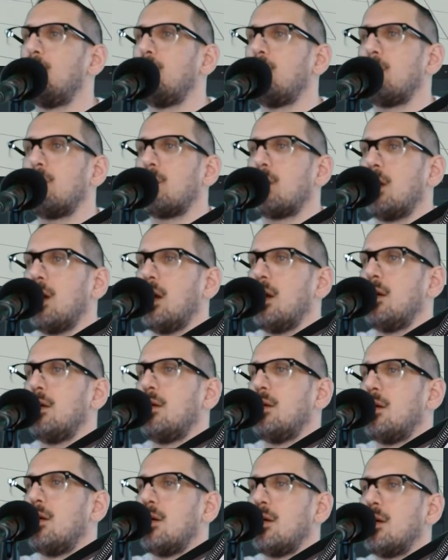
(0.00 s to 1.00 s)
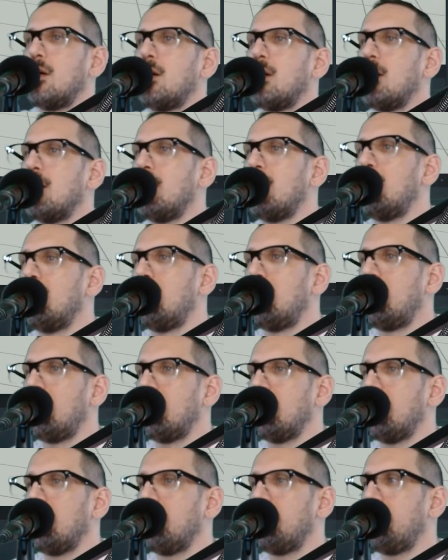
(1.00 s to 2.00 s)
Okay.
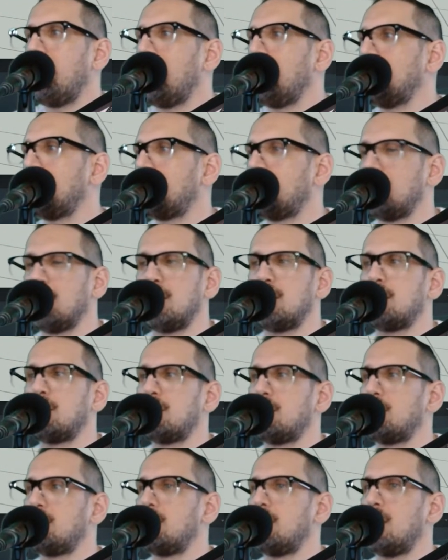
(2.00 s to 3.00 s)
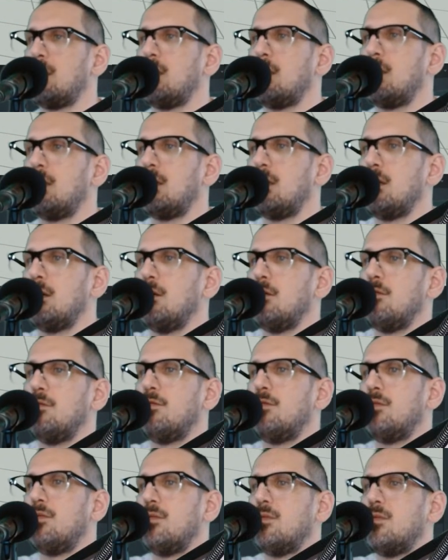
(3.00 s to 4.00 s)
Basics
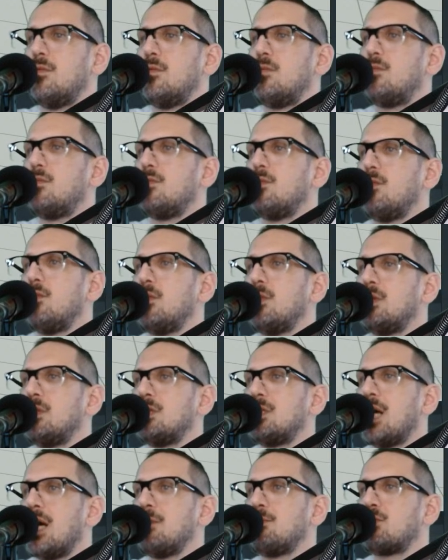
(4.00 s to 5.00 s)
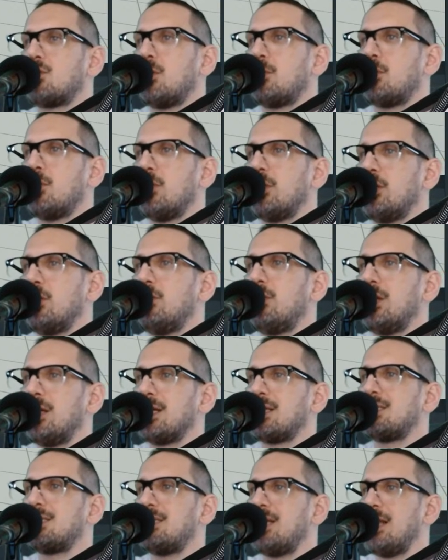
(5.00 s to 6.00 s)
of TypeScript coding. You can
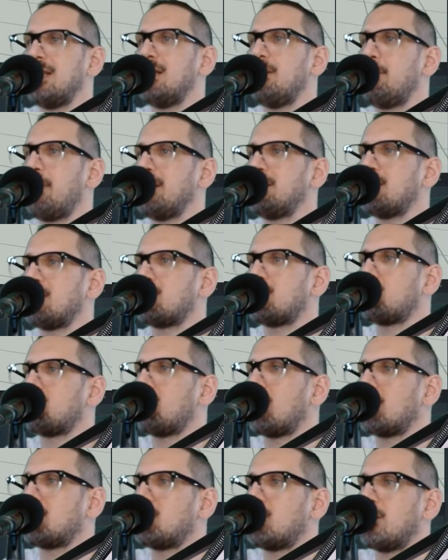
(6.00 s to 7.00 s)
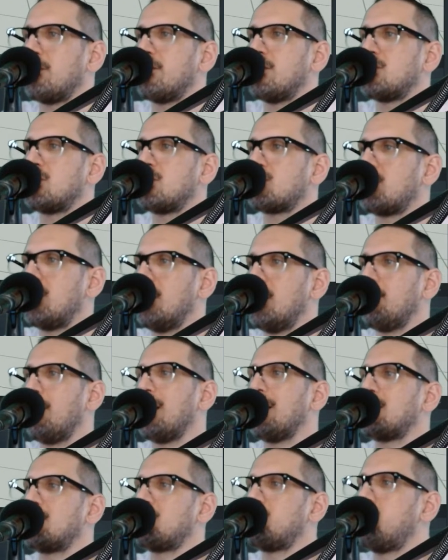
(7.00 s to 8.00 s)
extend the basic structure of the script
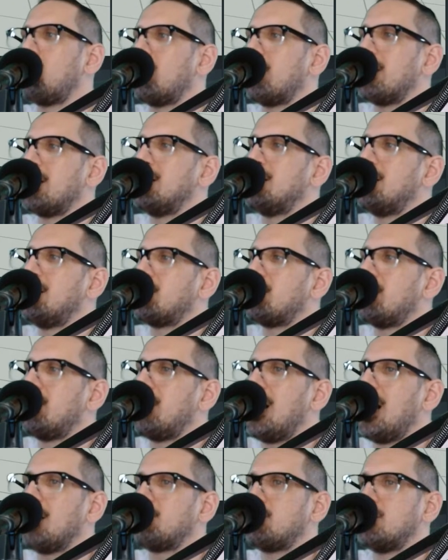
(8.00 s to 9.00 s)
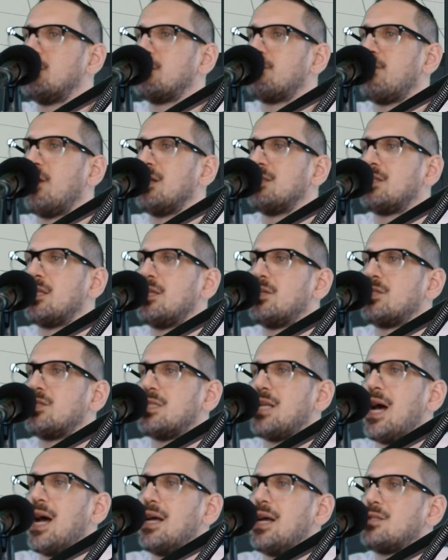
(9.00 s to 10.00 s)
by exploring additional options, fonts, and their
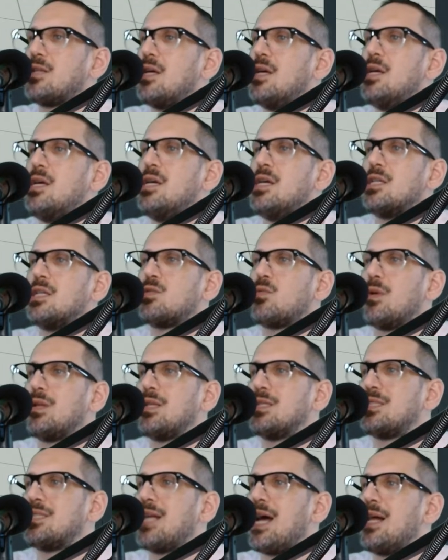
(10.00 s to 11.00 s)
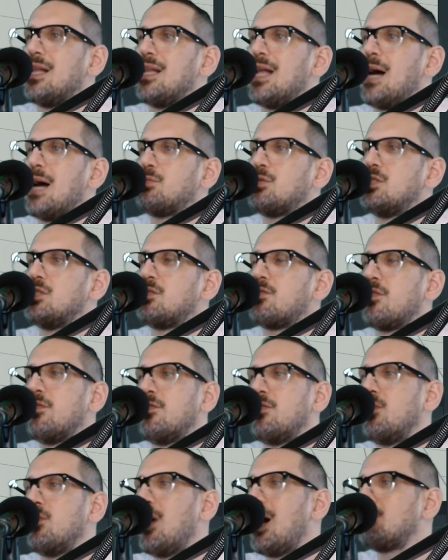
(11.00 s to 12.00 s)
styles, as well as style options for the
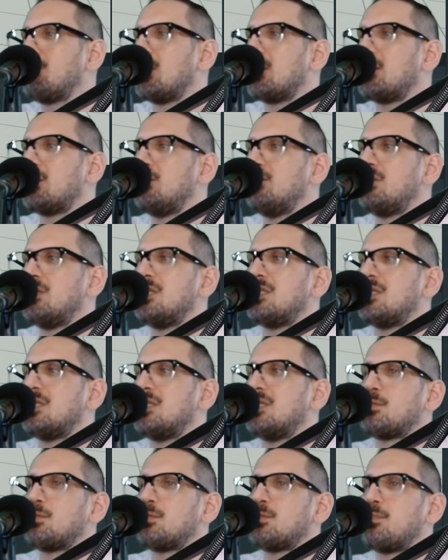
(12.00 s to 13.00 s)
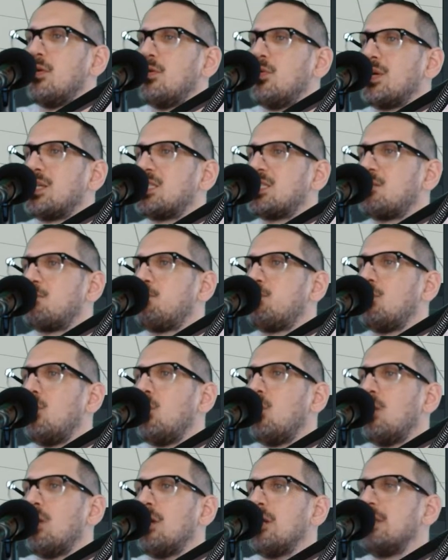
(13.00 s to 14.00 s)
view object. Use the steps below to
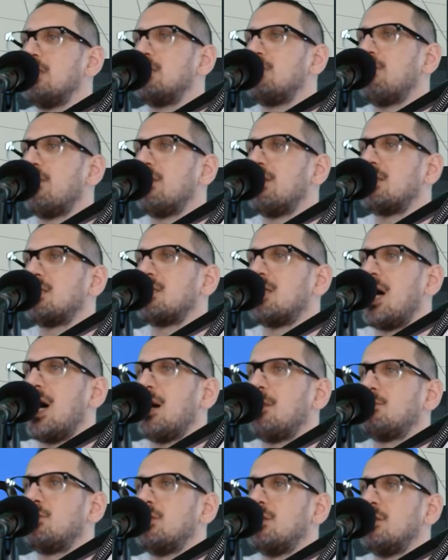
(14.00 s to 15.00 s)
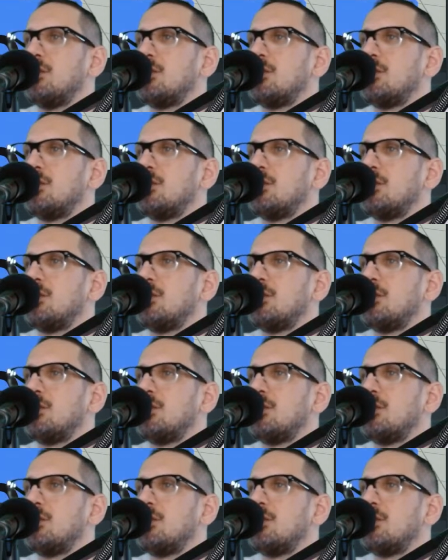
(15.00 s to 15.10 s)
explore these various options.